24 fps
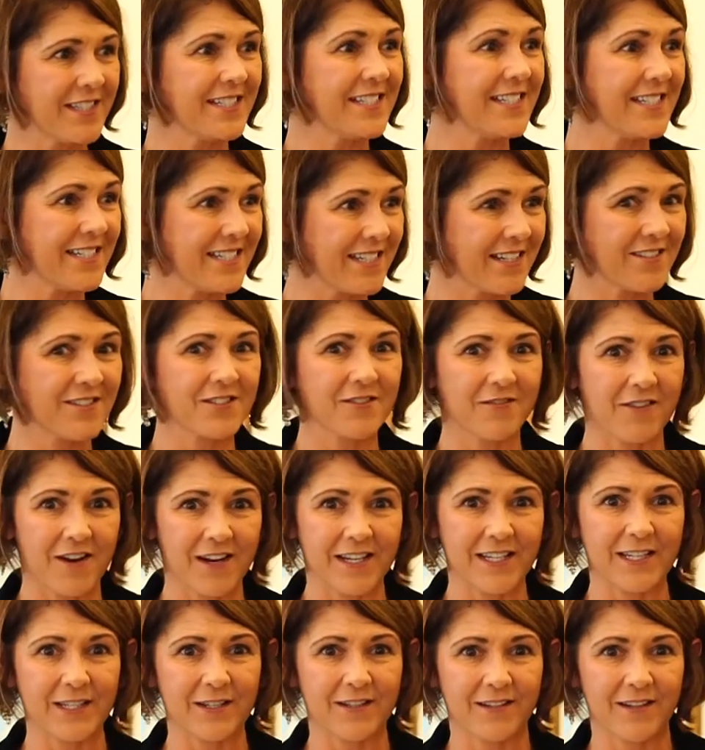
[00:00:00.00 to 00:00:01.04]
the details of,
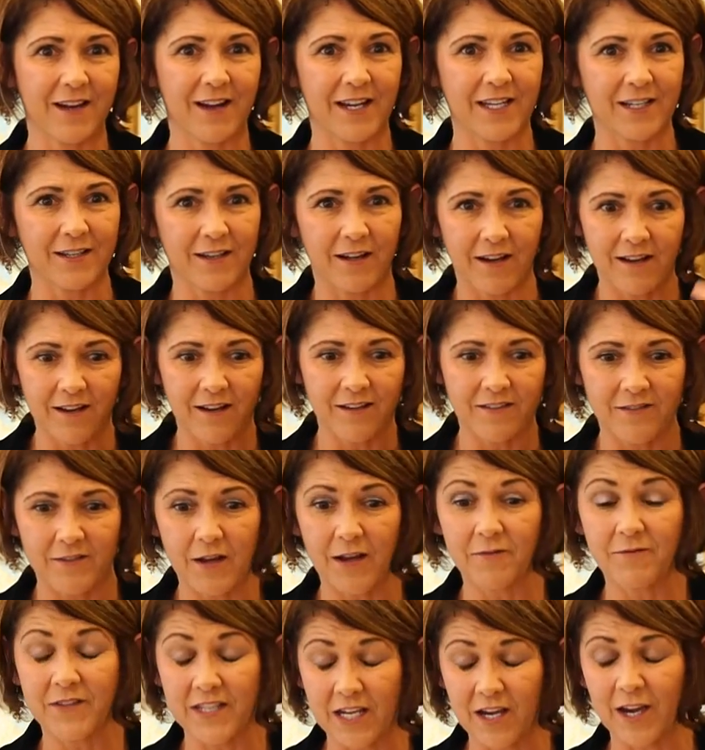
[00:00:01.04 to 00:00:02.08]
I, I,
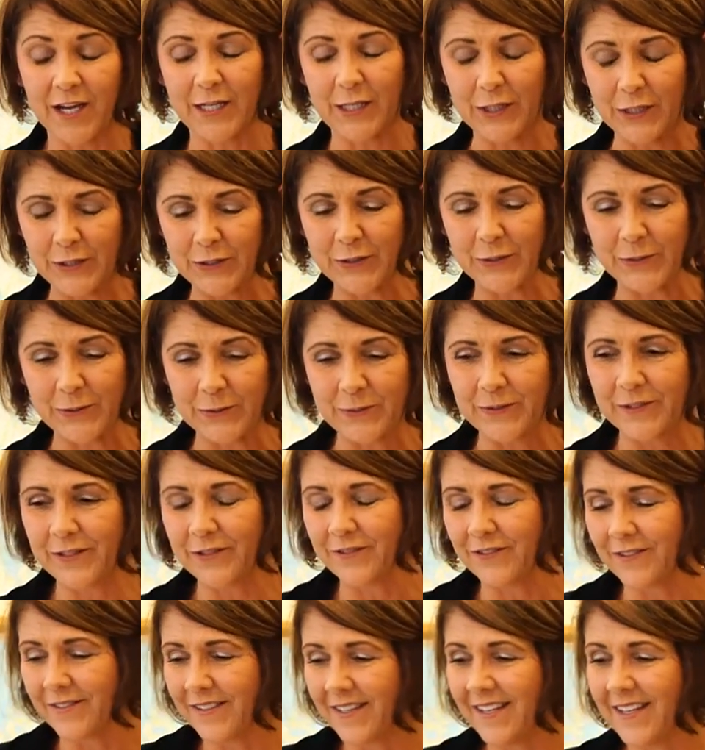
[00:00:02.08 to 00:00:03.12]
of the IQ. You
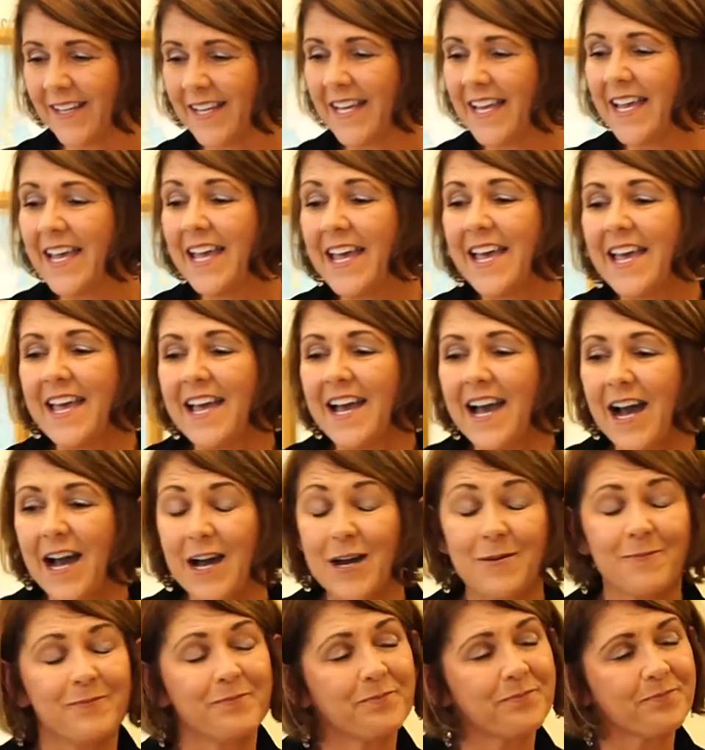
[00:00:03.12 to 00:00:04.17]
know,
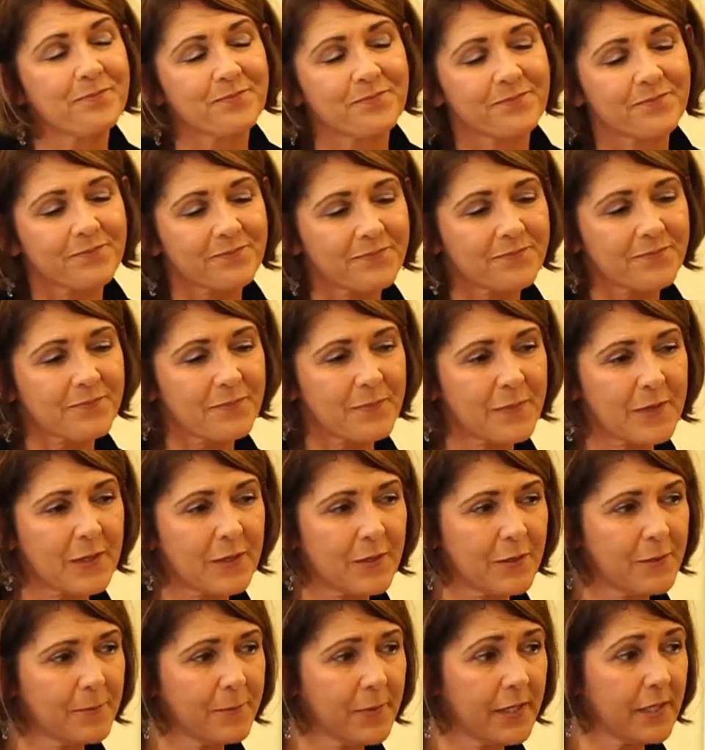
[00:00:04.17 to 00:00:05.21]
um,
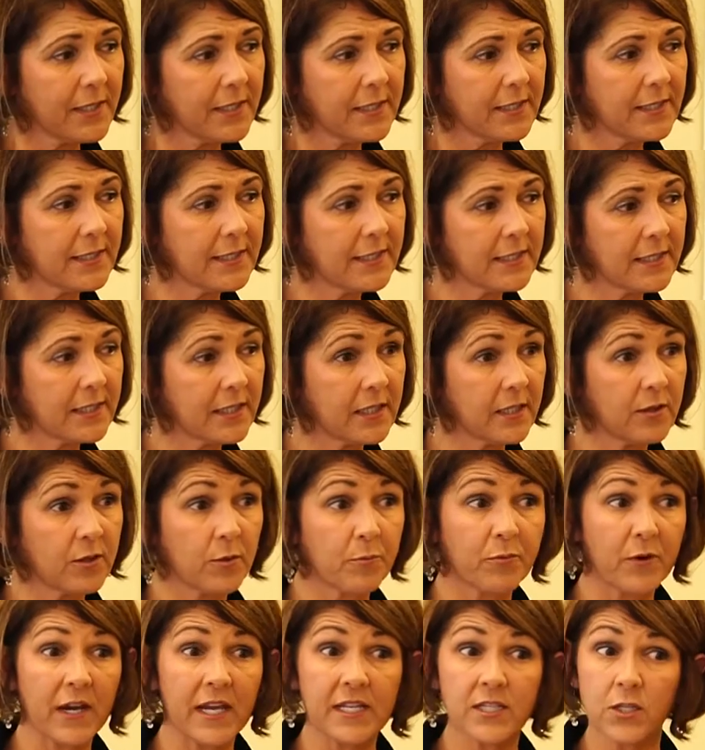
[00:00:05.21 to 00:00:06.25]
but
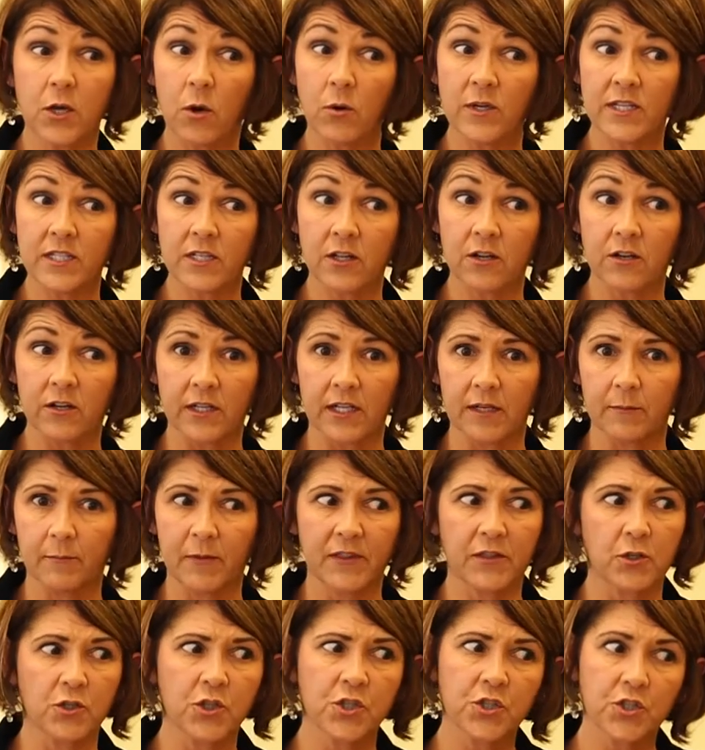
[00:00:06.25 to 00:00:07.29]
the brain's always learning,
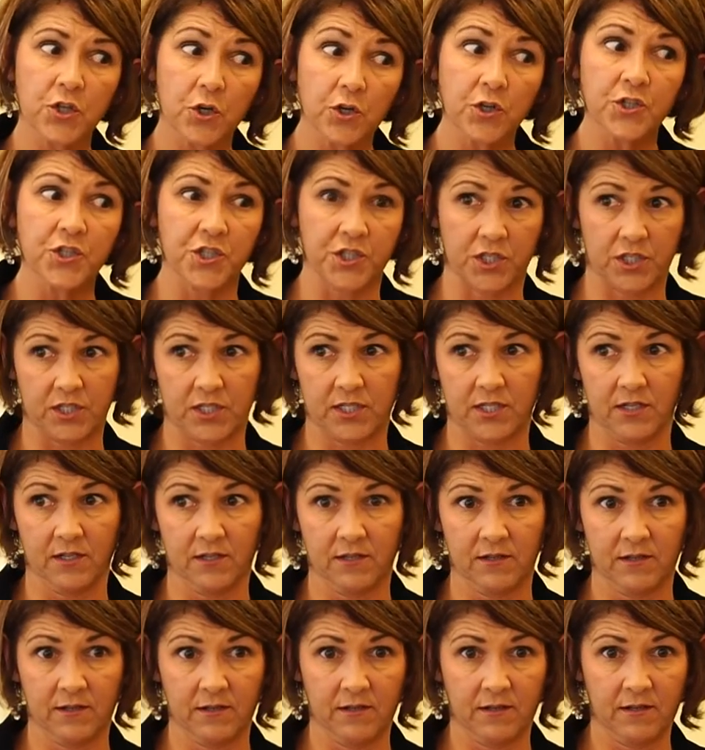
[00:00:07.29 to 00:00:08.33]
but there's surges
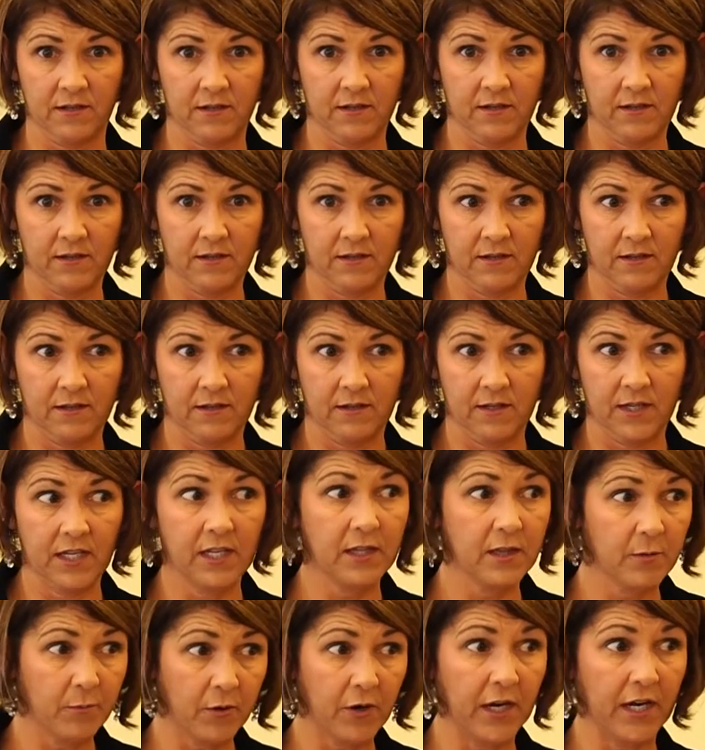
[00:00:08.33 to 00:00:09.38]

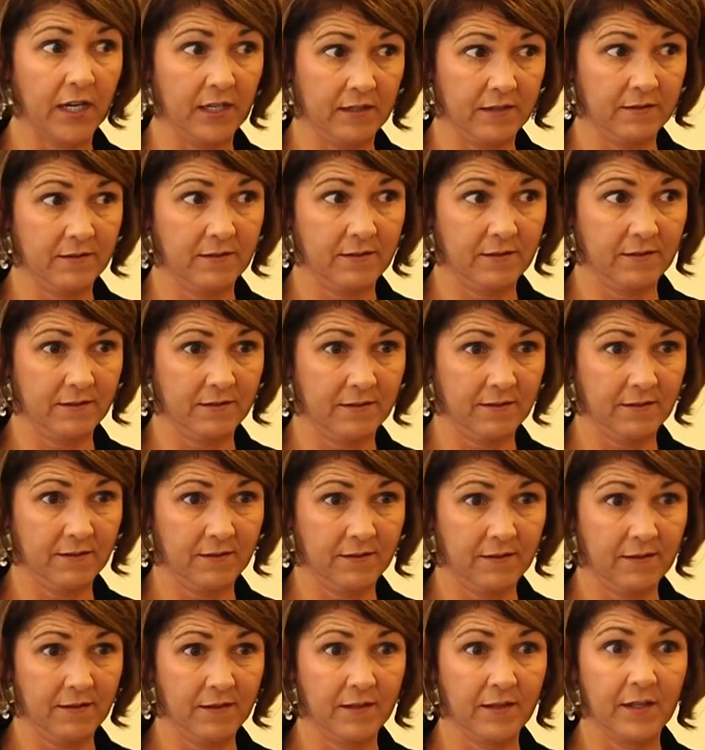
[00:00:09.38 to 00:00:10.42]
in the brain.
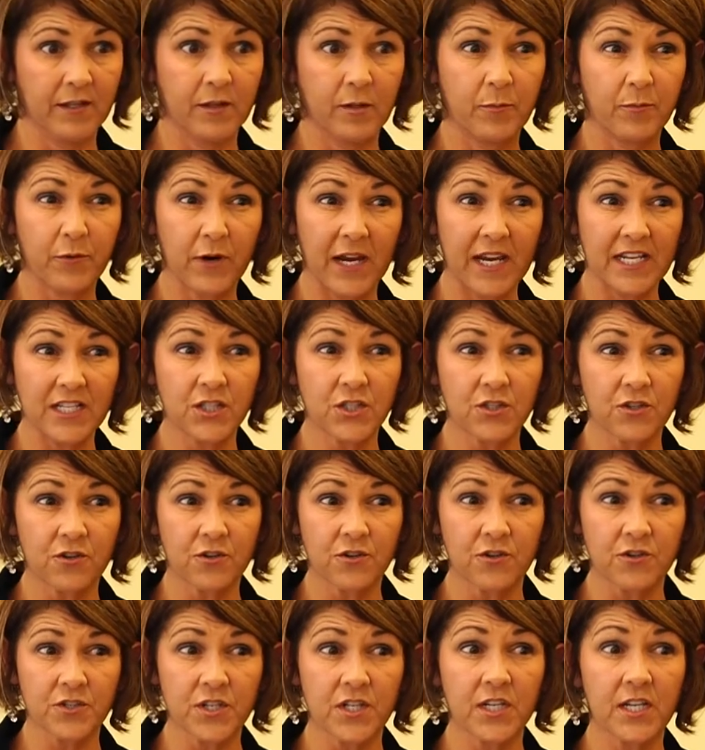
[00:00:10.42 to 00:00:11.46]
The brain
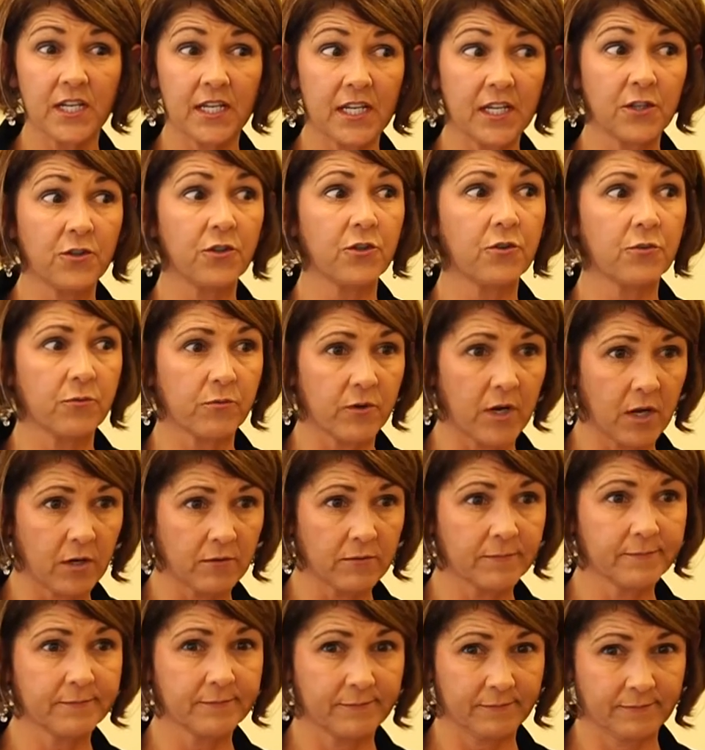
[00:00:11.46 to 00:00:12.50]
surge in
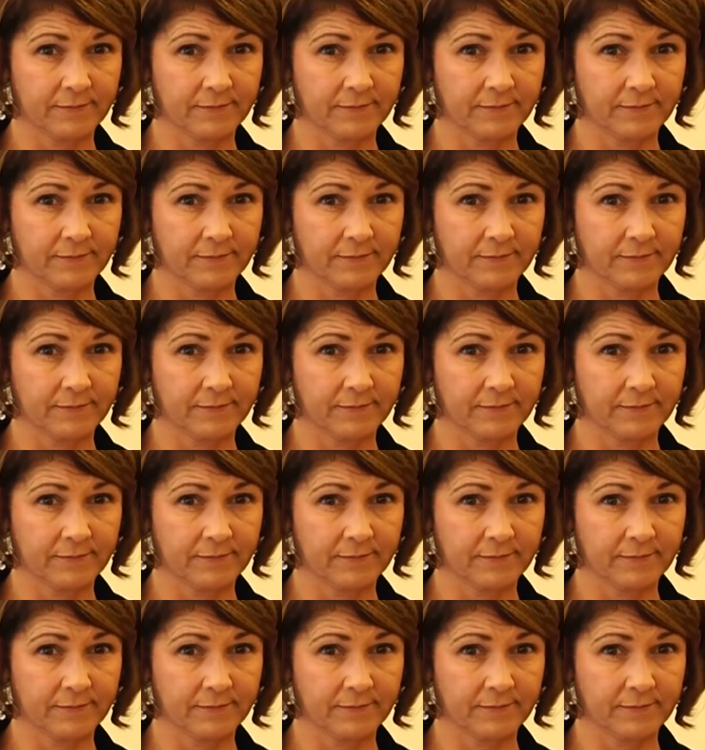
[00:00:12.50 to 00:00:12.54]
utero.